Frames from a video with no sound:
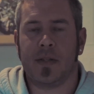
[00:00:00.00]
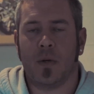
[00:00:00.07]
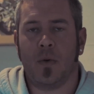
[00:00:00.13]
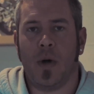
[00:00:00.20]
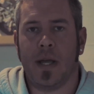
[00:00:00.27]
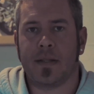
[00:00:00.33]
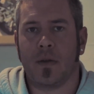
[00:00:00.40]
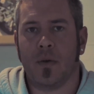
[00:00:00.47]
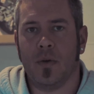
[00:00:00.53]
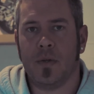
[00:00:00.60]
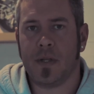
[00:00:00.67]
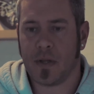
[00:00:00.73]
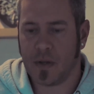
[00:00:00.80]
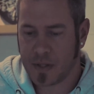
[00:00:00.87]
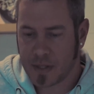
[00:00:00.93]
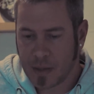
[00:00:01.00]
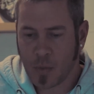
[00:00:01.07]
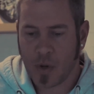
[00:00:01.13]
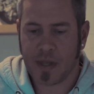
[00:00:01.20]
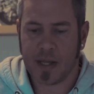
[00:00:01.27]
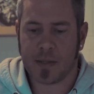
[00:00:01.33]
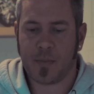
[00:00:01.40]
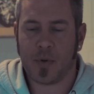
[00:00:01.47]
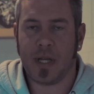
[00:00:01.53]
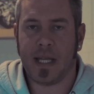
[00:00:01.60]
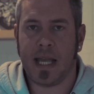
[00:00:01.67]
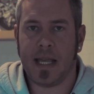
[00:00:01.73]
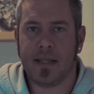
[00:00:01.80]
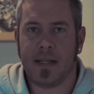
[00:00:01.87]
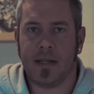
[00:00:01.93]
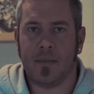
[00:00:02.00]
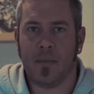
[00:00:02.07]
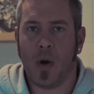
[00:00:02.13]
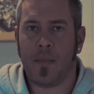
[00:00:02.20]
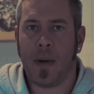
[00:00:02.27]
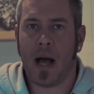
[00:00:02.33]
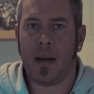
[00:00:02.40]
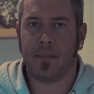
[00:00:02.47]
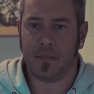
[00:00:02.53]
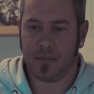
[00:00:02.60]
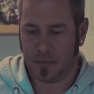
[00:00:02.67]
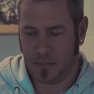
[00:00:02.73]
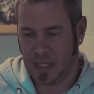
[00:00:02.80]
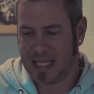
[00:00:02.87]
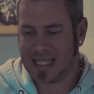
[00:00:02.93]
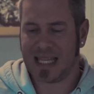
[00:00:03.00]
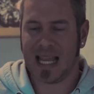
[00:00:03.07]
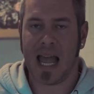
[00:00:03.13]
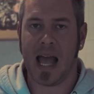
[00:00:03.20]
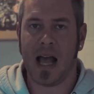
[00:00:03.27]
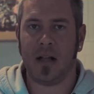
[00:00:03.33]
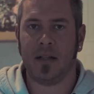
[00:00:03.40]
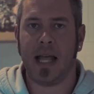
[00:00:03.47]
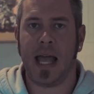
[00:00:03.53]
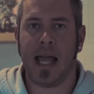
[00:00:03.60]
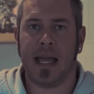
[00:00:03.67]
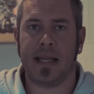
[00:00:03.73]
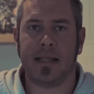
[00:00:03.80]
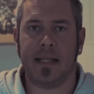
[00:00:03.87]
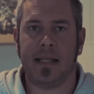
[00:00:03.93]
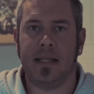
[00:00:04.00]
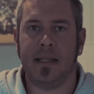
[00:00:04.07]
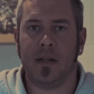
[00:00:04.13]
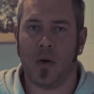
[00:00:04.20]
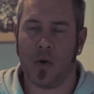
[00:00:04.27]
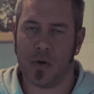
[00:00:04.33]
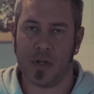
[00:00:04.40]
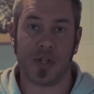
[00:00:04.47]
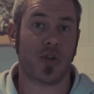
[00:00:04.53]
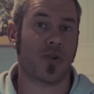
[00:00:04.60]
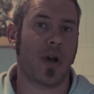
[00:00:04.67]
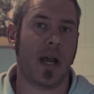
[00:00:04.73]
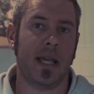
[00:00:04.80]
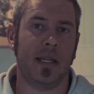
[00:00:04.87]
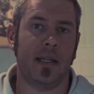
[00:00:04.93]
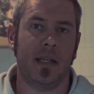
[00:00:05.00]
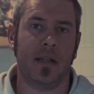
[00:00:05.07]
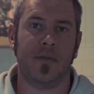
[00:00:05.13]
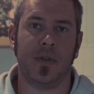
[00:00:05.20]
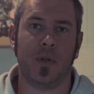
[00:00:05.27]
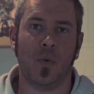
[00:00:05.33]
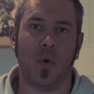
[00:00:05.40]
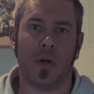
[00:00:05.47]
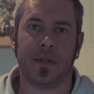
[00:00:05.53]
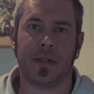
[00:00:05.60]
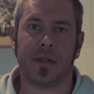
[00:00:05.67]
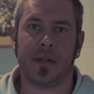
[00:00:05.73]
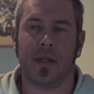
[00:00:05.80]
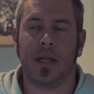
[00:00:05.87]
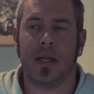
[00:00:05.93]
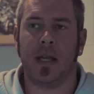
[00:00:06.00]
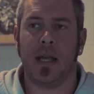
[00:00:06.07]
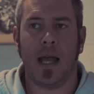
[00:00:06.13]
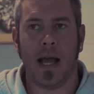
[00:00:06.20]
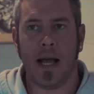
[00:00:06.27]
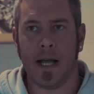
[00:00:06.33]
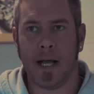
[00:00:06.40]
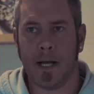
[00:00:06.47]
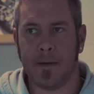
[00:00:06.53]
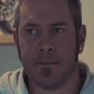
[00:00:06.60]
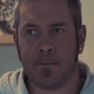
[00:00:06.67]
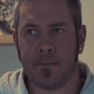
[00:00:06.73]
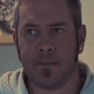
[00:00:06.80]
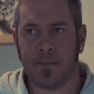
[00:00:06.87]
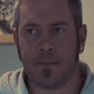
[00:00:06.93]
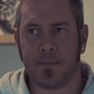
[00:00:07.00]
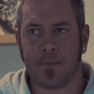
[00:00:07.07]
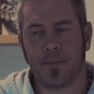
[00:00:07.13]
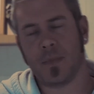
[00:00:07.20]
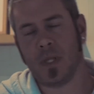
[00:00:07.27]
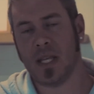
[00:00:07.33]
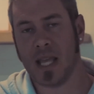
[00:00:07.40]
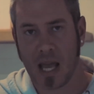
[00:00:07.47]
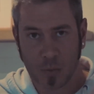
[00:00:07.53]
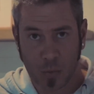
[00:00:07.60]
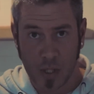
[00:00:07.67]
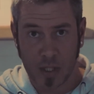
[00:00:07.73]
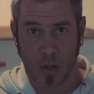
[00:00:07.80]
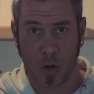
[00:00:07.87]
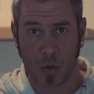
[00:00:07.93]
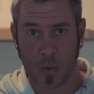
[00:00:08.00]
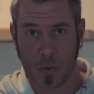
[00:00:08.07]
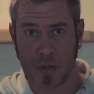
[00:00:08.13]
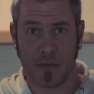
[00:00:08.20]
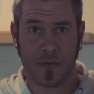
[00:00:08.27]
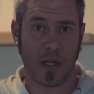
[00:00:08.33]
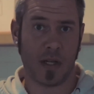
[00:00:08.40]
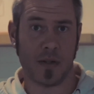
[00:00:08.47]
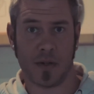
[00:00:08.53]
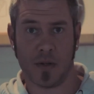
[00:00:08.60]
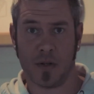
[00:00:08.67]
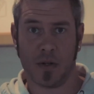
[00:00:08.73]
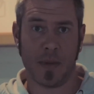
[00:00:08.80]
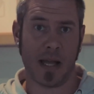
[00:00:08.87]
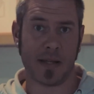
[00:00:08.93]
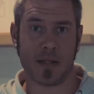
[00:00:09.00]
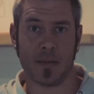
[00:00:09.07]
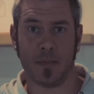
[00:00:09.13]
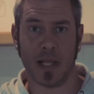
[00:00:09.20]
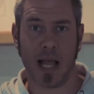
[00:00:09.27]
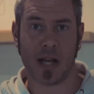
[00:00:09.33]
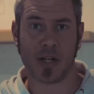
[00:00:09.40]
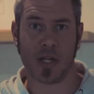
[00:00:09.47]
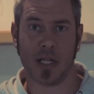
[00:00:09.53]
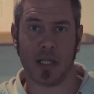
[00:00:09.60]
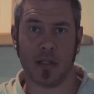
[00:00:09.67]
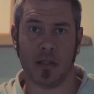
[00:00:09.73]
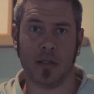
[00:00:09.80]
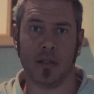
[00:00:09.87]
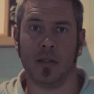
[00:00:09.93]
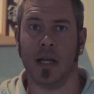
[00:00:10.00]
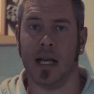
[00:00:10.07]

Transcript: is always good, so somewhere that's pretty easy to mop up, a towel handy, or a tray if you want. You can wear goggles if you're concerned about splashing.